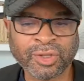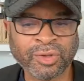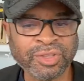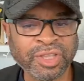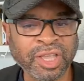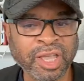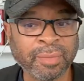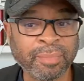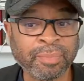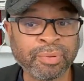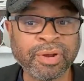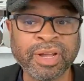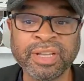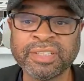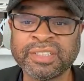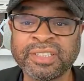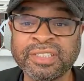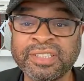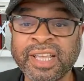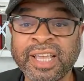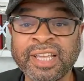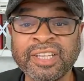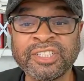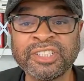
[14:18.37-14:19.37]

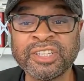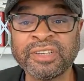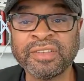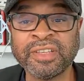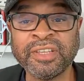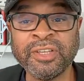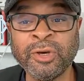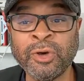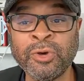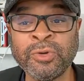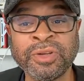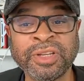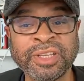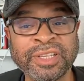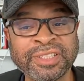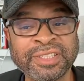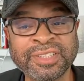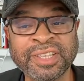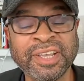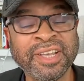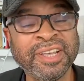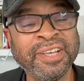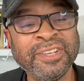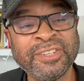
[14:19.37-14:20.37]
Presentation of illness.
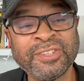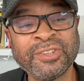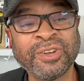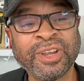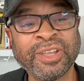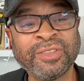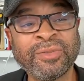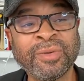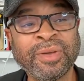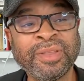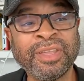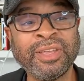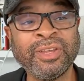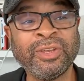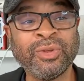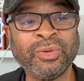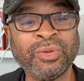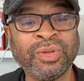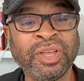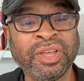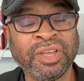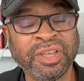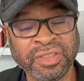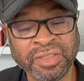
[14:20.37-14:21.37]
So that's what they do.
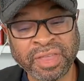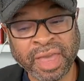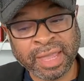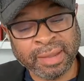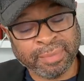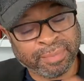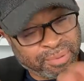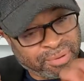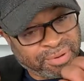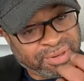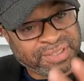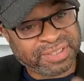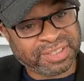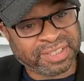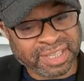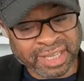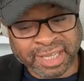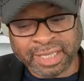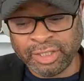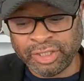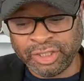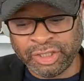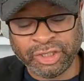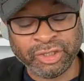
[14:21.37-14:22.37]
They
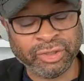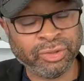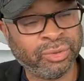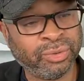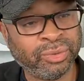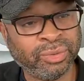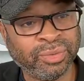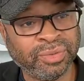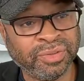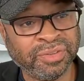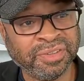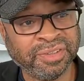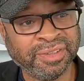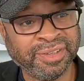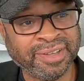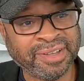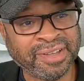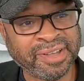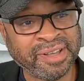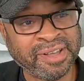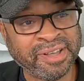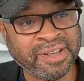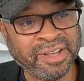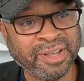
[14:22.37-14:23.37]
present you
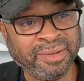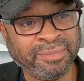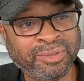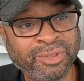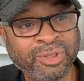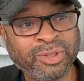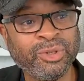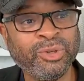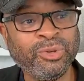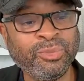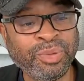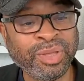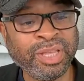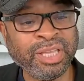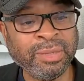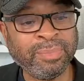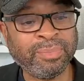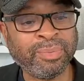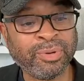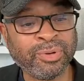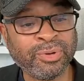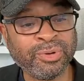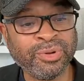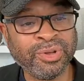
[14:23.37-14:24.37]
to
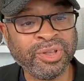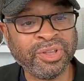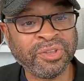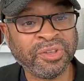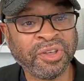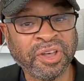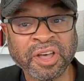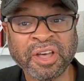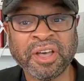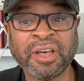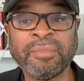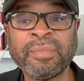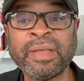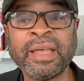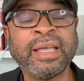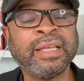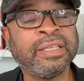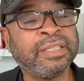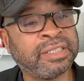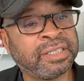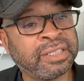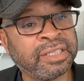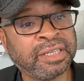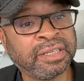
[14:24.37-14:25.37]
people
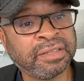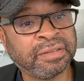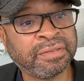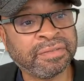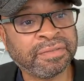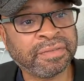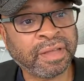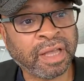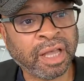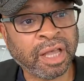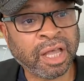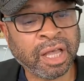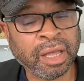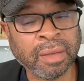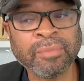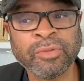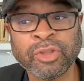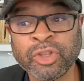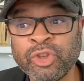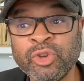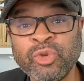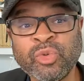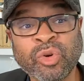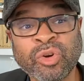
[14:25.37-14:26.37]
as if
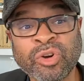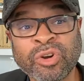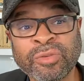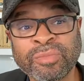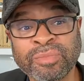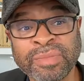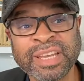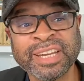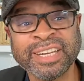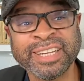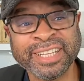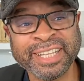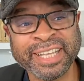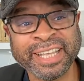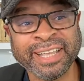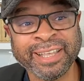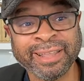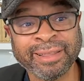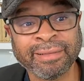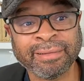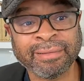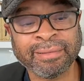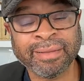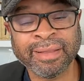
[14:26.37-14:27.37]
you were mentally
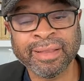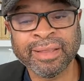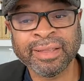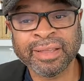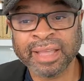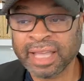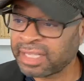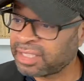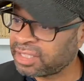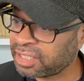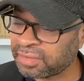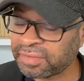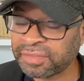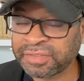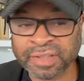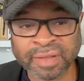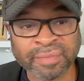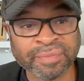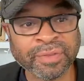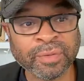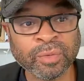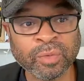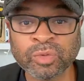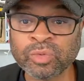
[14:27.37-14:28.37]
ill, as if
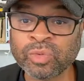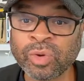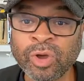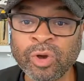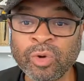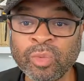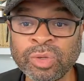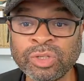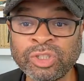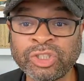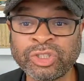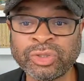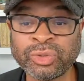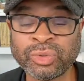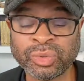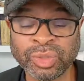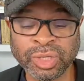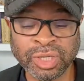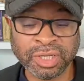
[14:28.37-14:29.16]
something was wrong with you.